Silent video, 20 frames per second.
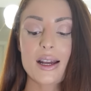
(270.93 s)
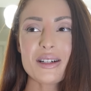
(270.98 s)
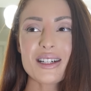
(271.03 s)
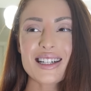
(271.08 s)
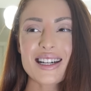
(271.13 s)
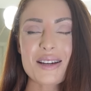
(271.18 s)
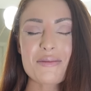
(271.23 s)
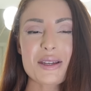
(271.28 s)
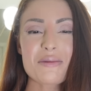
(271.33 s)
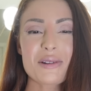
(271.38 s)

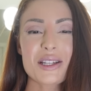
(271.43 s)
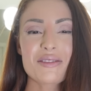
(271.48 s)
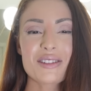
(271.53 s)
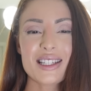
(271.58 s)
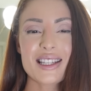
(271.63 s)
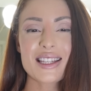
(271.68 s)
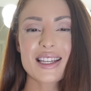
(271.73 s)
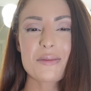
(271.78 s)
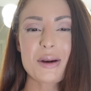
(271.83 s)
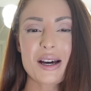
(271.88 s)
But I mean, when you
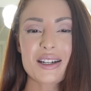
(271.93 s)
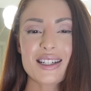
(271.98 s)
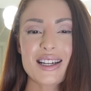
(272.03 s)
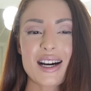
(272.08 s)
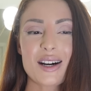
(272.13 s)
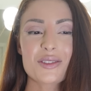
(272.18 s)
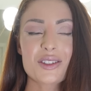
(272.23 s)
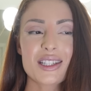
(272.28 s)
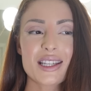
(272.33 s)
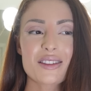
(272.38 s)
really think about it,
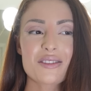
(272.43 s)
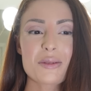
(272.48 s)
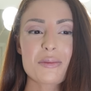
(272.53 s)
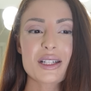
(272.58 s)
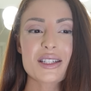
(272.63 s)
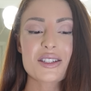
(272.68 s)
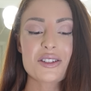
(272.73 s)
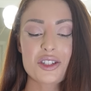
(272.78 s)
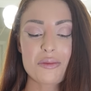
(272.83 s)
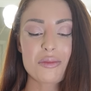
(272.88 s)
after like 3
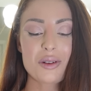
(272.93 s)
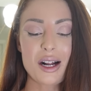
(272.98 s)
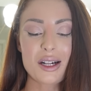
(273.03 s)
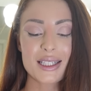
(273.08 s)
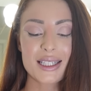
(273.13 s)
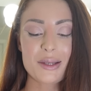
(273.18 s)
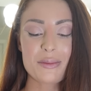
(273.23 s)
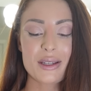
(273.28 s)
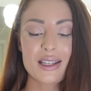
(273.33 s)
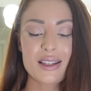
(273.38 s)
months, you should
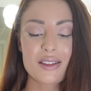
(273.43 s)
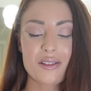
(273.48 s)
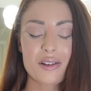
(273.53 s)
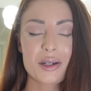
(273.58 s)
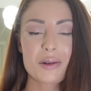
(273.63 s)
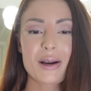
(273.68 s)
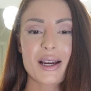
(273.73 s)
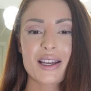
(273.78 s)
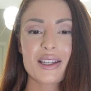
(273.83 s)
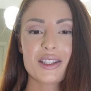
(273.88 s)
probably be
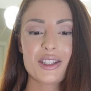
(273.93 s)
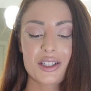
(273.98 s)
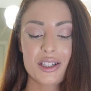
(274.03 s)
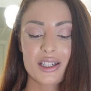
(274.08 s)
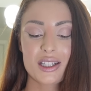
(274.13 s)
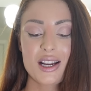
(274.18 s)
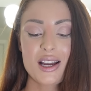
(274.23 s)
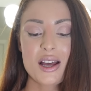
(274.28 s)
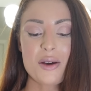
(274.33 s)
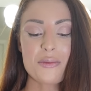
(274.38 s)
throwing away
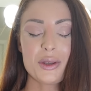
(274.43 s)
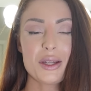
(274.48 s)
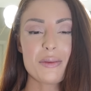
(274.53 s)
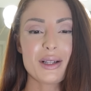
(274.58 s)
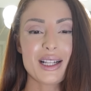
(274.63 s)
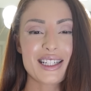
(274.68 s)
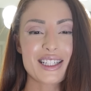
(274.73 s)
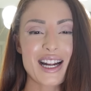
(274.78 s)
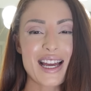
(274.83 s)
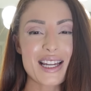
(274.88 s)
your beauty
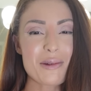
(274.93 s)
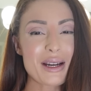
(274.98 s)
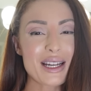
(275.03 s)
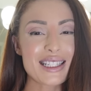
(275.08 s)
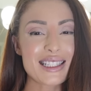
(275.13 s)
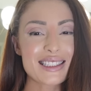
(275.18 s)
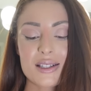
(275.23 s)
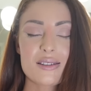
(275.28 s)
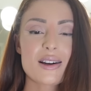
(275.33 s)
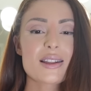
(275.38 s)
blender
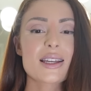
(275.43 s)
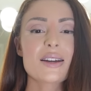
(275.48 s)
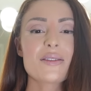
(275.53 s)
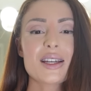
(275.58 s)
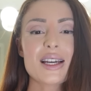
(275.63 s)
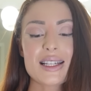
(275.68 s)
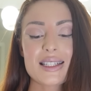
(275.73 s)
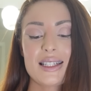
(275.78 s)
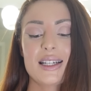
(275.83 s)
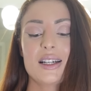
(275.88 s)
anyway. So I think of
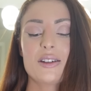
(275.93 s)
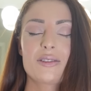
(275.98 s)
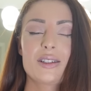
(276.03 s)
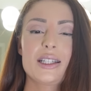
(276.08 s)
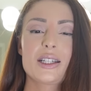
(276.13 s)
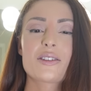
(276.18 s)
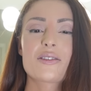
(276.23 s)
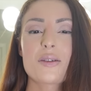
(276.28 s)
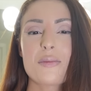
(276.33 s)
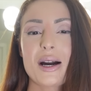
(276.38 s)
it as like a
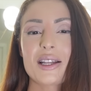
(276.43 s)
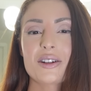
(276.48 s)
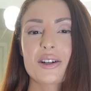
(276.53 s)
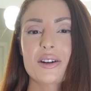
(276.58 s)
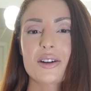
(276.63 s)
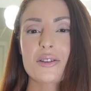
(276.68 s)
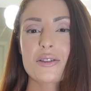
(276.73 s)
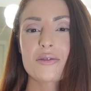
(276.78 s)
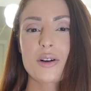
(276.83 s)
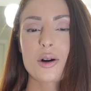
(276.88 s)
really good
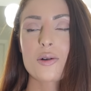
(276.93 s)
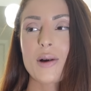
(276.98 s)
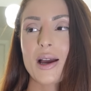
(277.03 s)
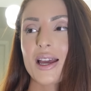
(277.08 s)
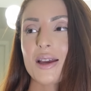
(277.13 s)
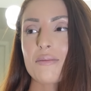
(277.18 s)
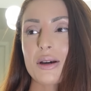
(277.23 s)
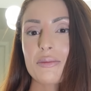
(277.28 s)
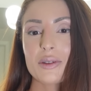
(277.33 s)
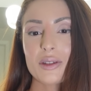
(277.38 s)
reminder to throw
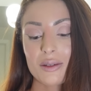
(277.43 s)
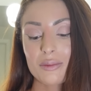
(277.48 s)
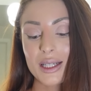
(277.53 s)
away my beauty